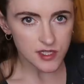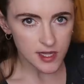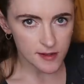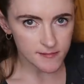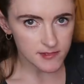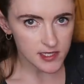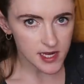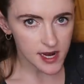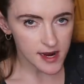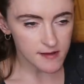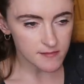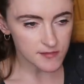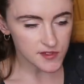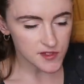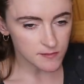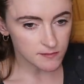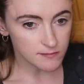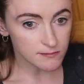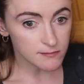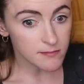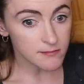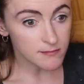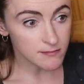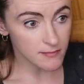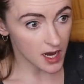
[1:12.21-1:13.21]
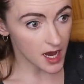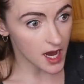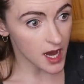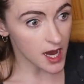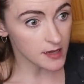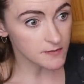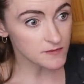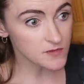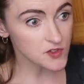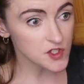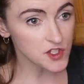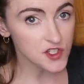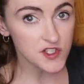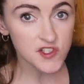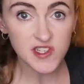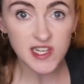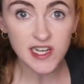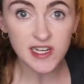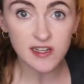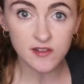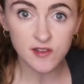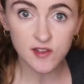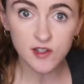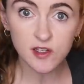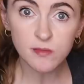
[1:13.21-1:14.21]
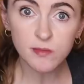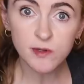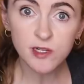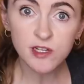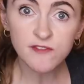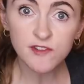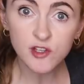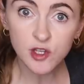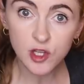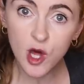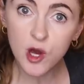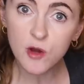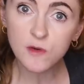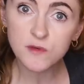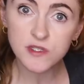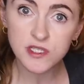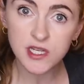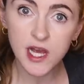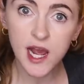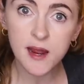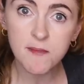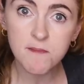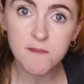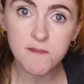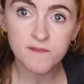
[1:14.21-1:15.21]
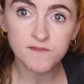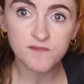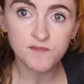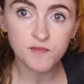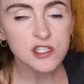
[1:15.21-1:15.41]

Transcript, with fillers: Sometimes moms just need a little bit of alone time,